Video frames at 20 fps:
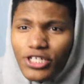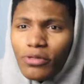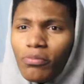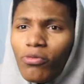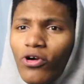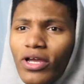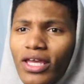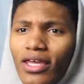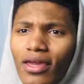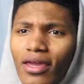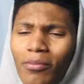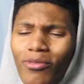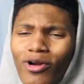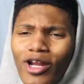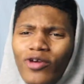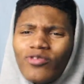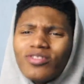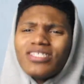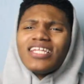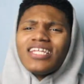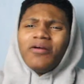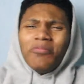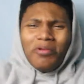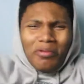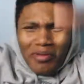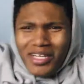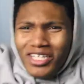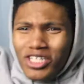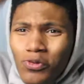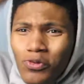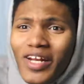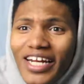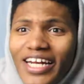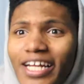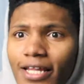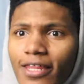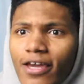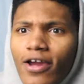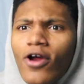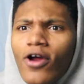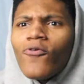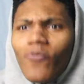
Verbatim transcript: your boy King Brando, and today I'm coming at you with another